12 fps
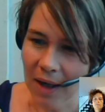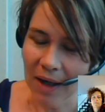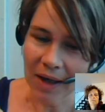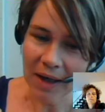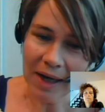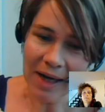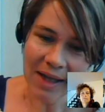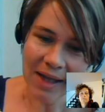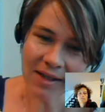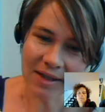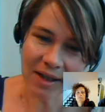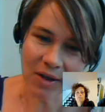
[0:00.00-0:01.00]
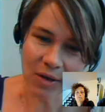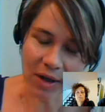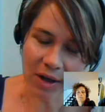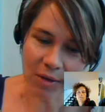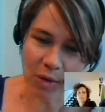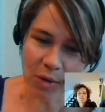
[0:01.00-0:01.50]
And in this
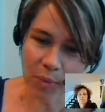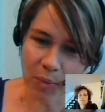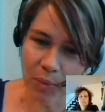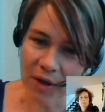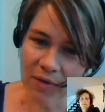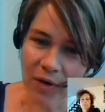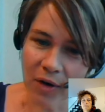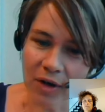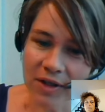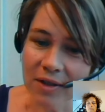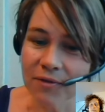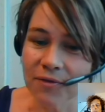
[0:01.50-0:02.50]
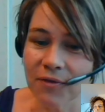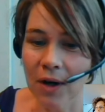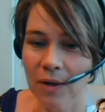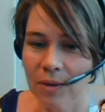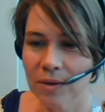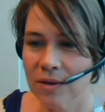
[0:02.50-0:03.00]
e-learning group, we of course had
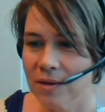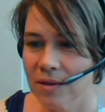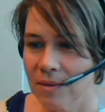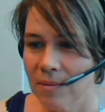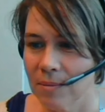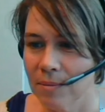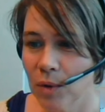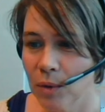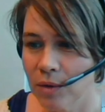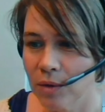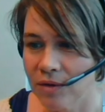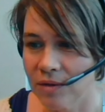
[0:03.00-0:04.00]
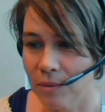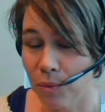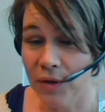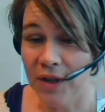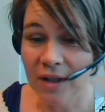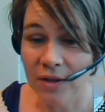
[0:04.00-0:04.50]
followed MOOCs
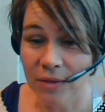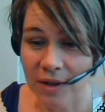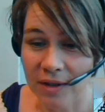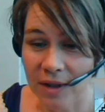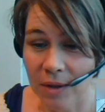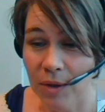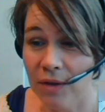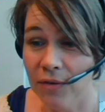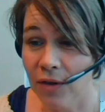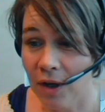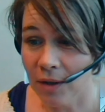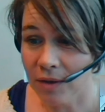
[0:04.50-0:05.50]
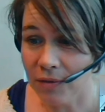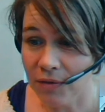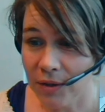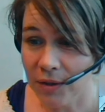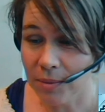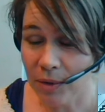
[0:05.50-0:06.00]
with interest, and we'd followed a
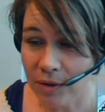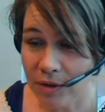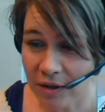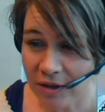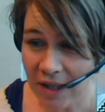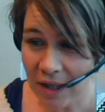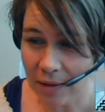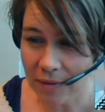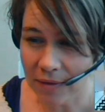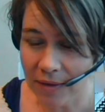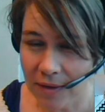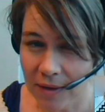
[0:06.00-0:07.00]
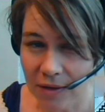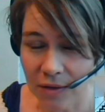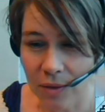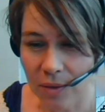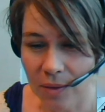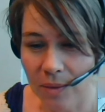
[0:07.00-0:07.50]
few MOOCs ourselves.
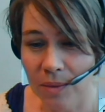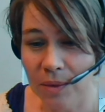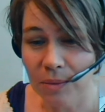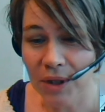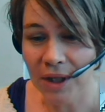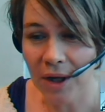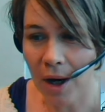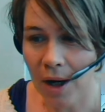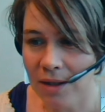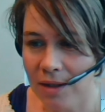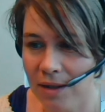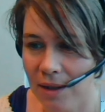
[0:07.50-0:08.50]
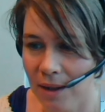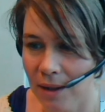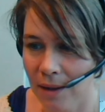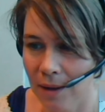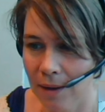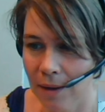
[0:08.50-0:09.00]
So when we got
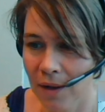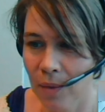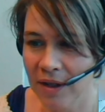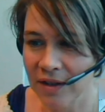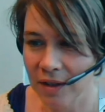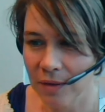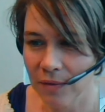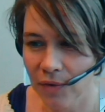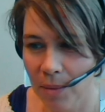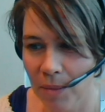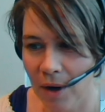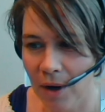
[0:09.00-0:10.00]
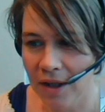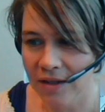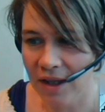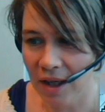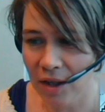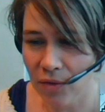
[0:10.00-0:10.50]
a question from our
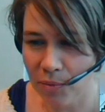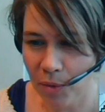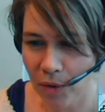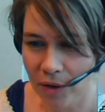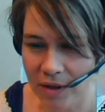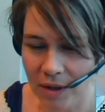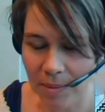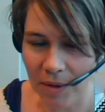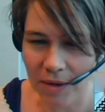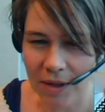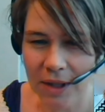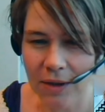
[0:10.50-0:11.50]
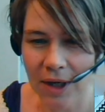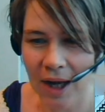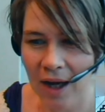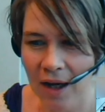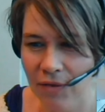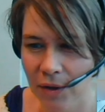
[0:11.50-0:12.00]
executive board about a year and a
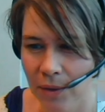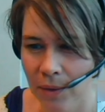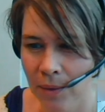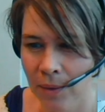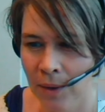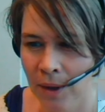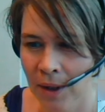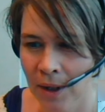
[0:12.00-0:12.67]
half ago,